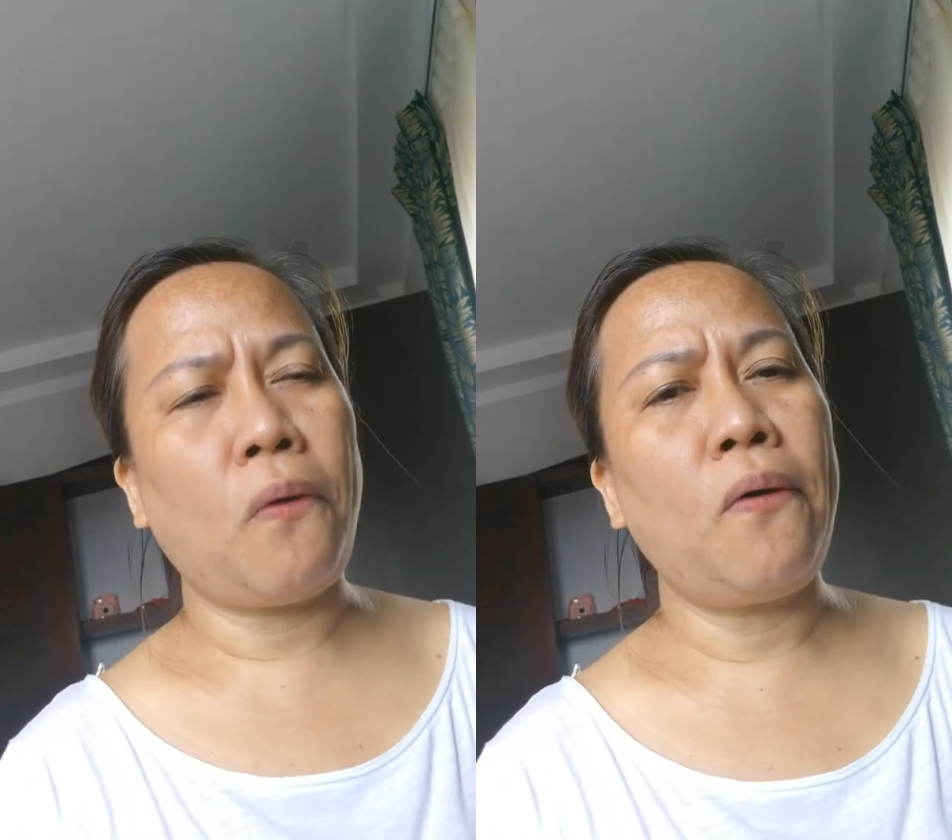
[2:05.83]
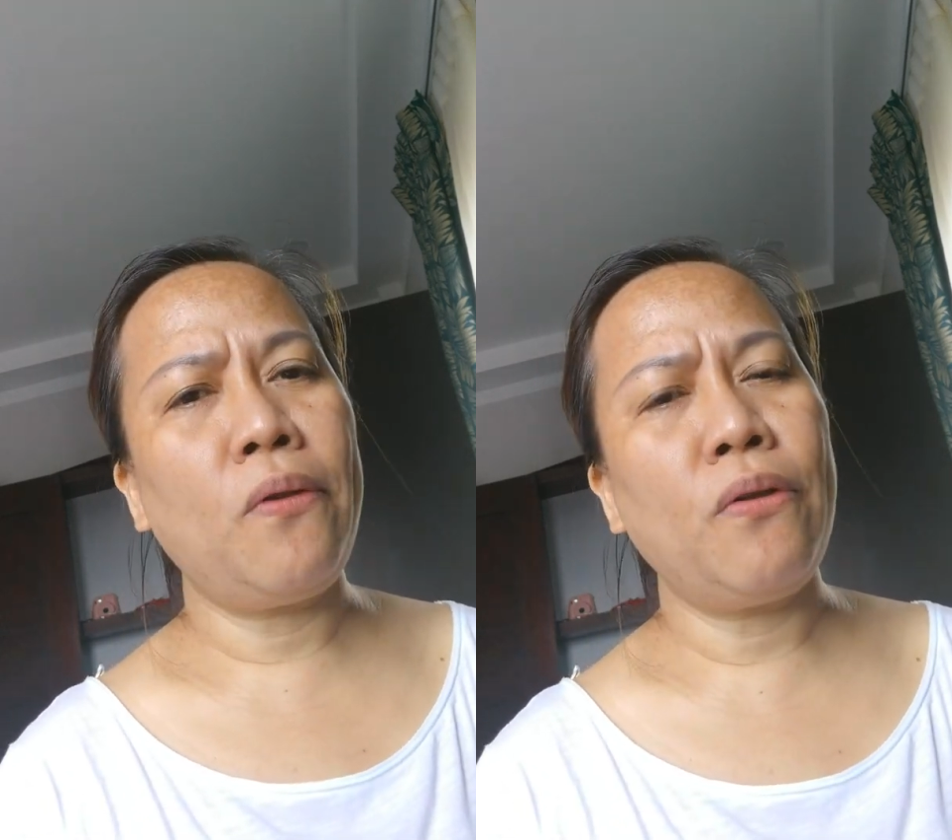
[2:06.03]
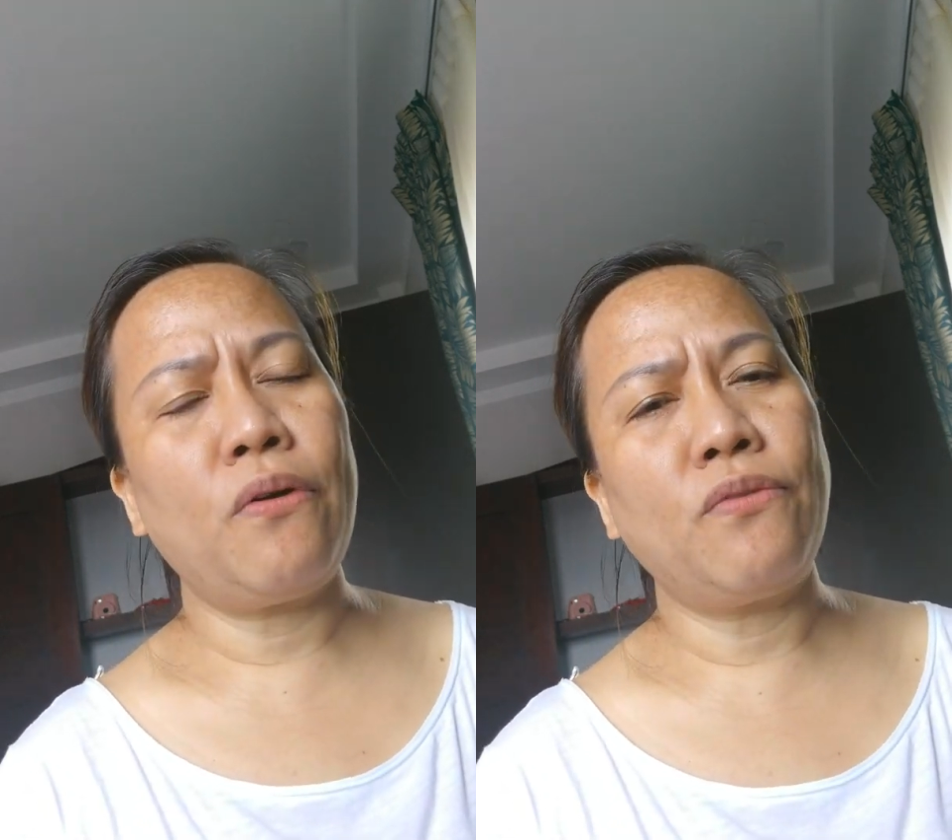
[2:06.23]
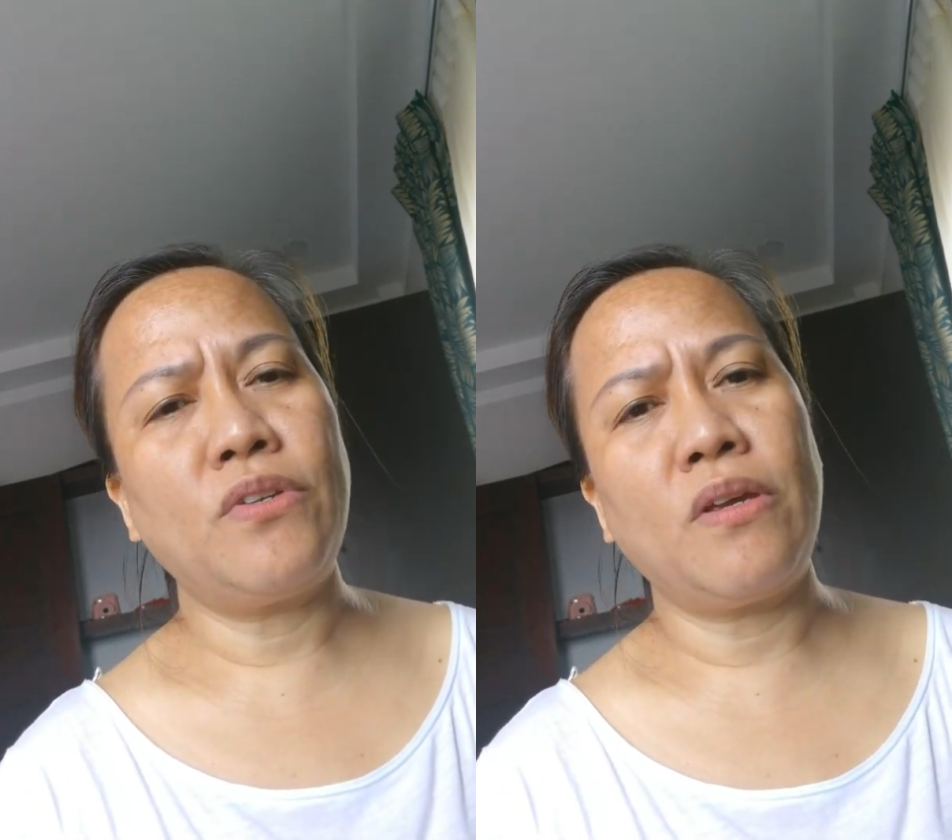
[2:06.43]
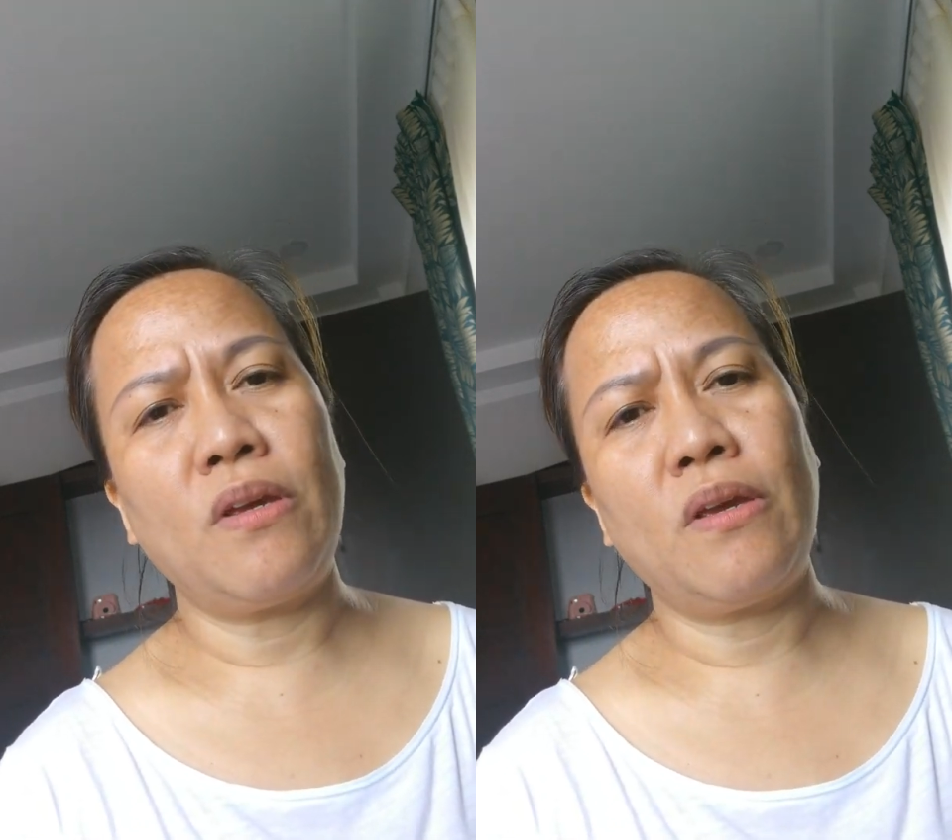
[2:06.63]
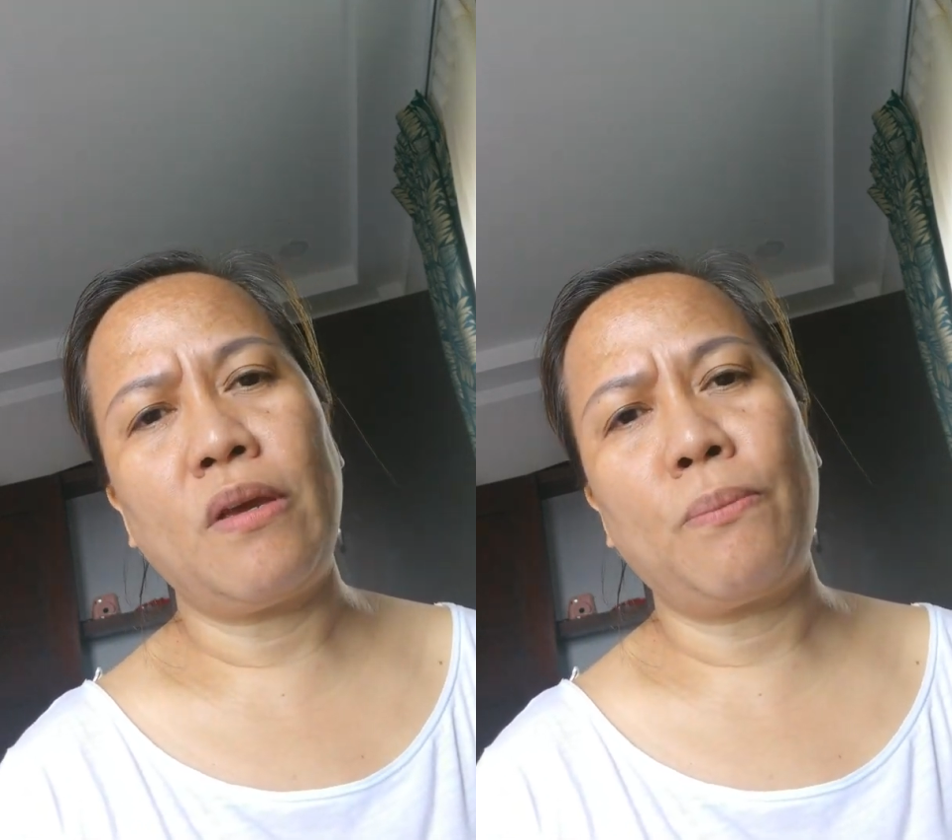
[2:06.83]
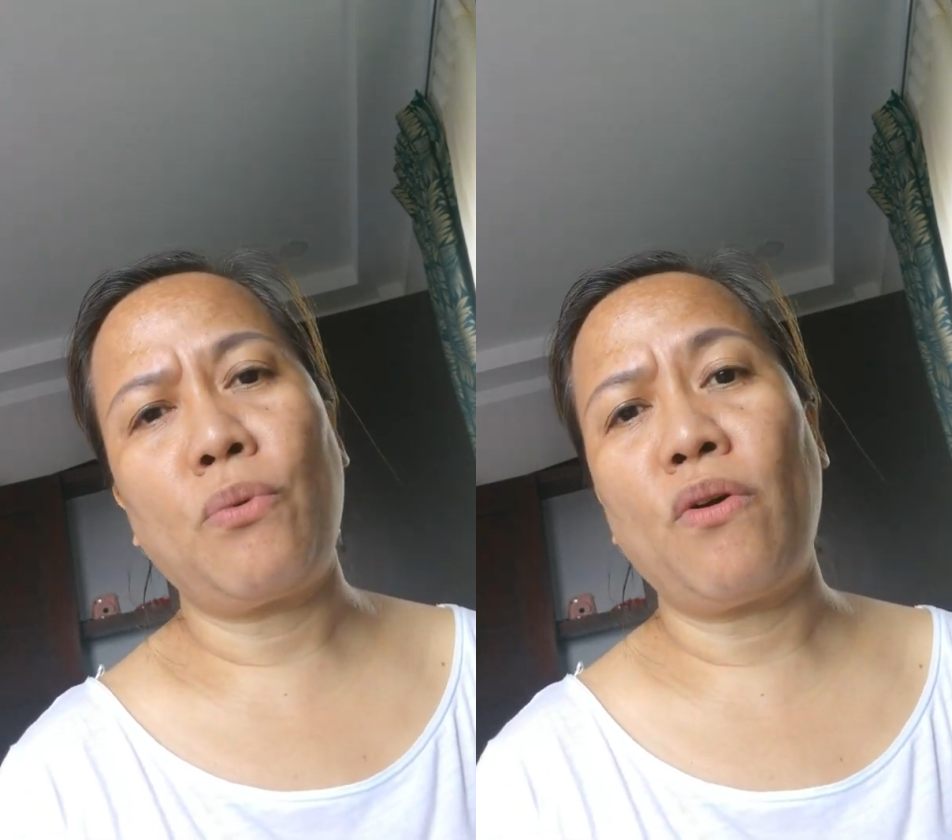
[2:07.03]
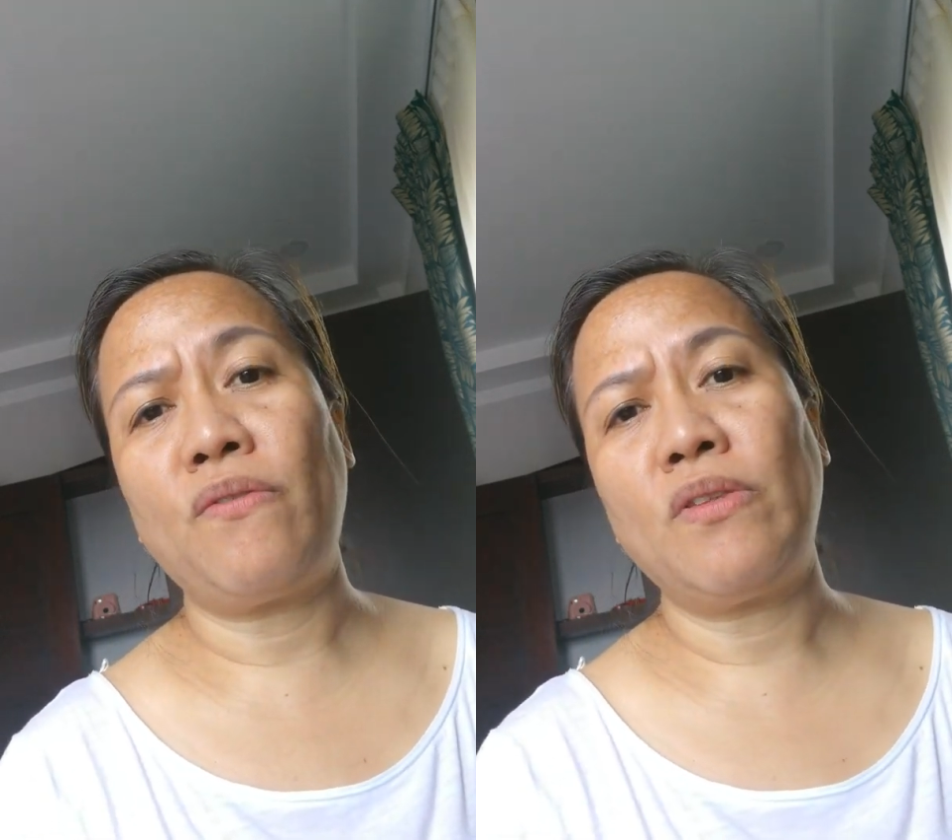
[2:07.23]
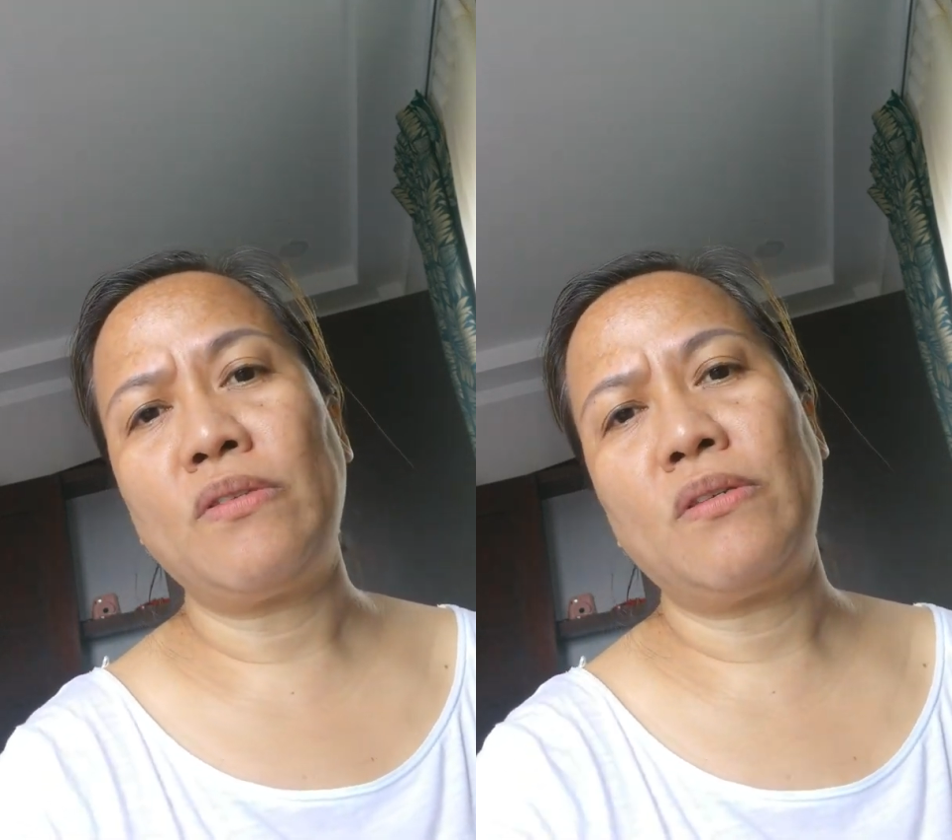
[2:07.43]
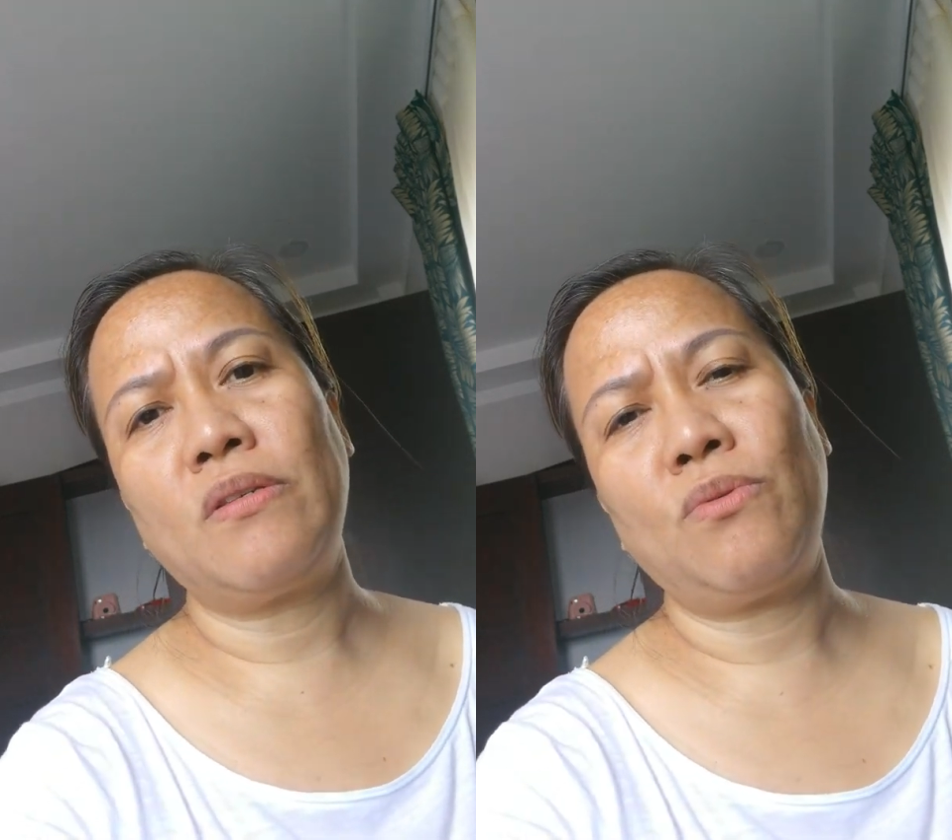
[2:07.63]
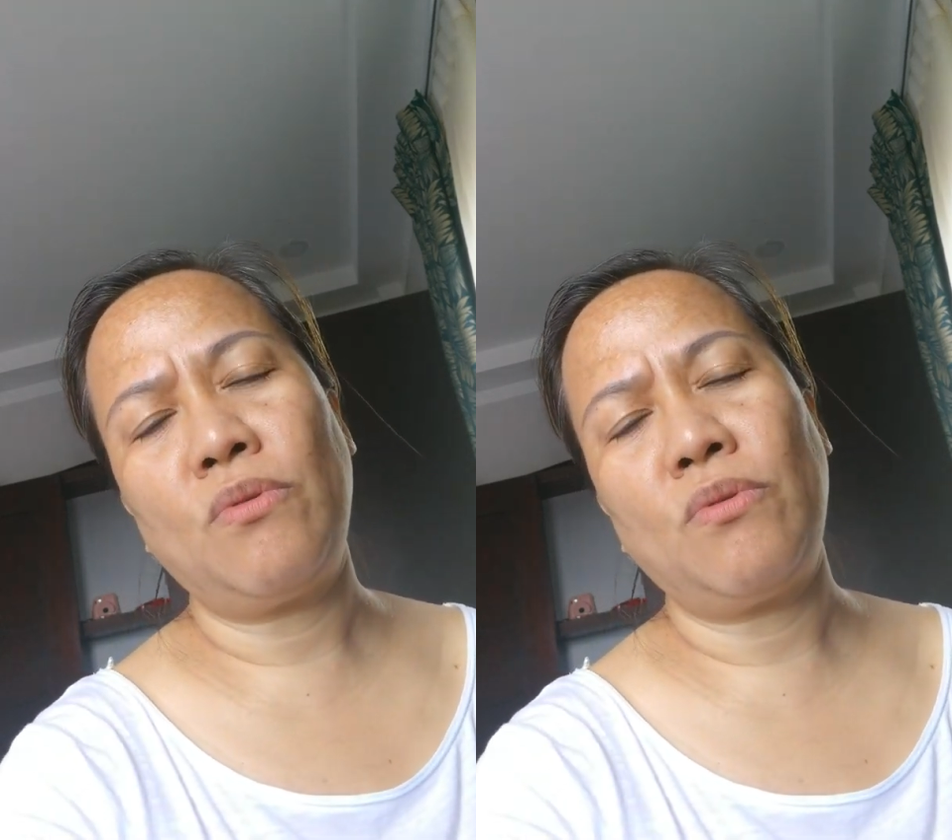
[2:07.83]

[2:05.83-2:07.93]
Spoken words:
all of the provinces.